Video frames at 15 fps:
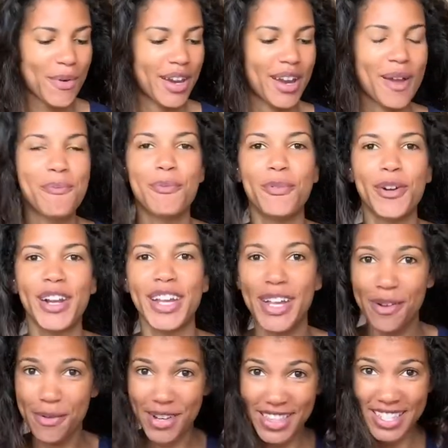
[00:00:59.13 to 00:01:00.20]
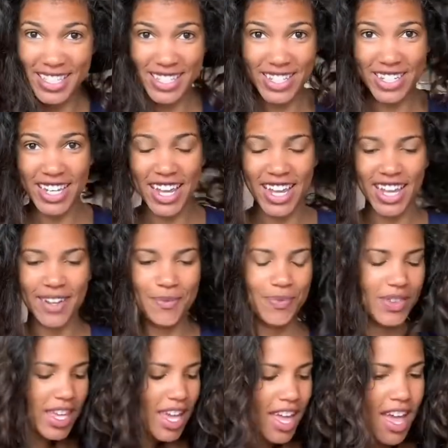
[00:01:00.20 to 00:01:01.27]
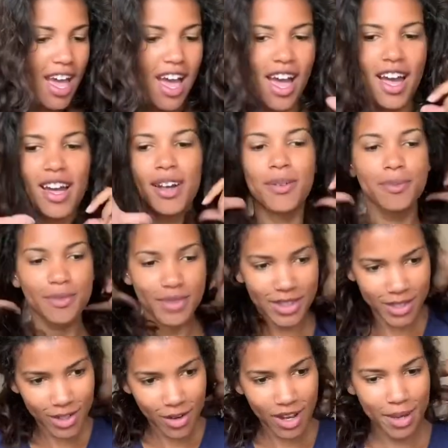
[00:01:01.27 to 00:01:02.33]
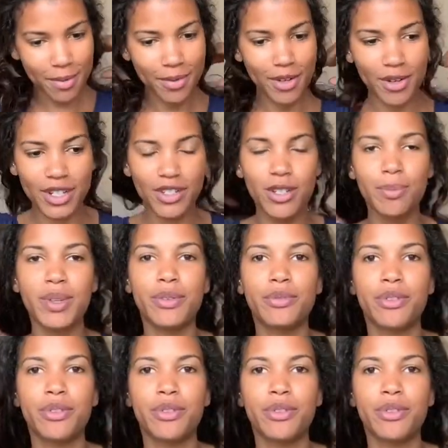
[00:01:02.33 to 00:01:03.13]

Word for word: what I'm working with today. Um, so I'm going to be